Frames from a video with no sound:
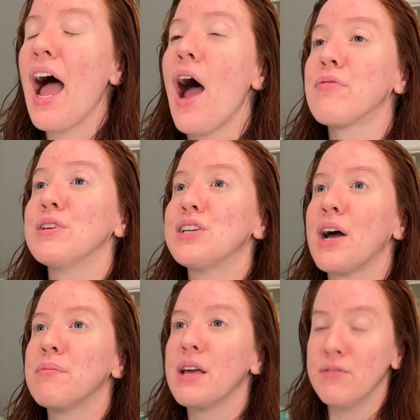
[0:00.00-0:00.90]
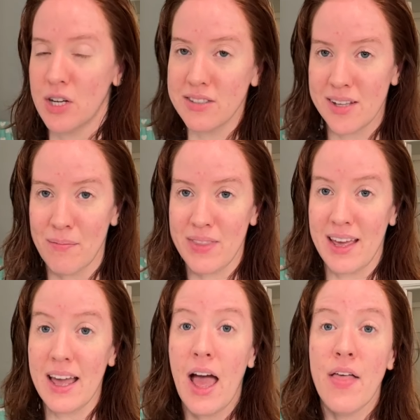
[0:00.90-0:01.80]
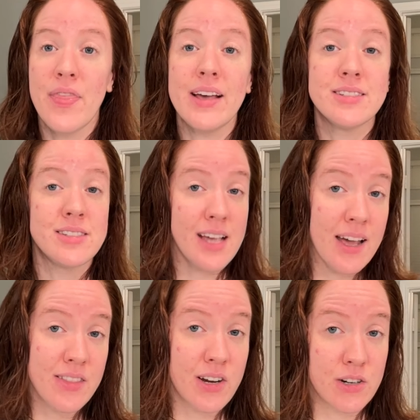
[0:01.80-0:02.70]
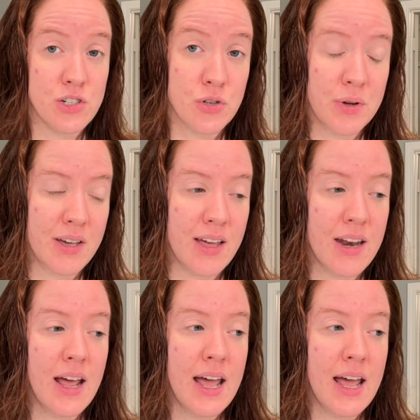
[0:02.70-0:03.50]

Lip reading: Every time they've done something, they say they're doing it